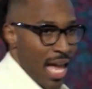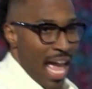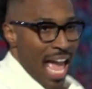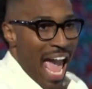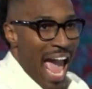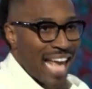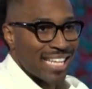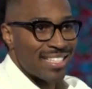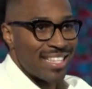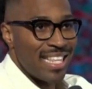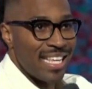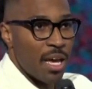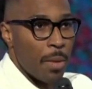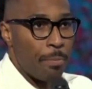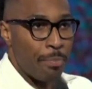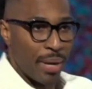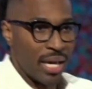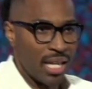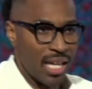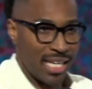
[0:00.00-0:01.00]
has the
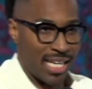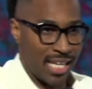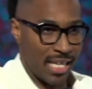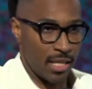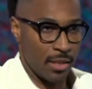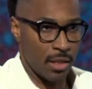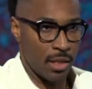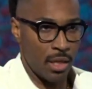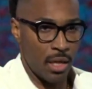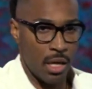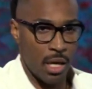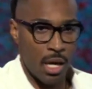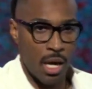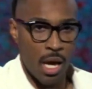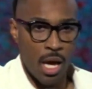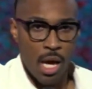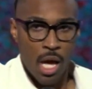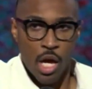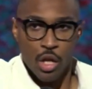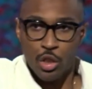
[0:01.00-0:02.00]
ability
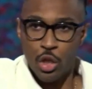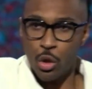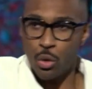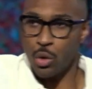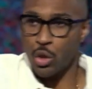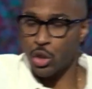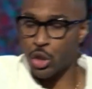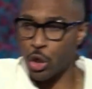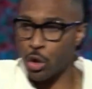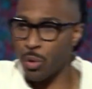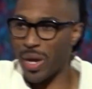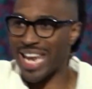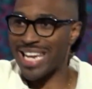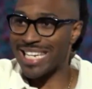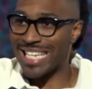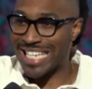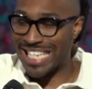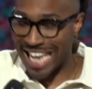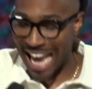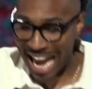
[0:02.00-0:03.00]
to
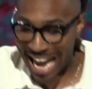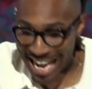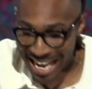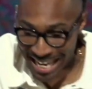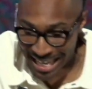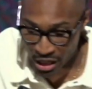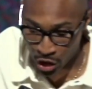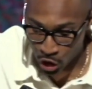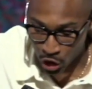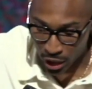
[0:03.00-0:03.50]
engage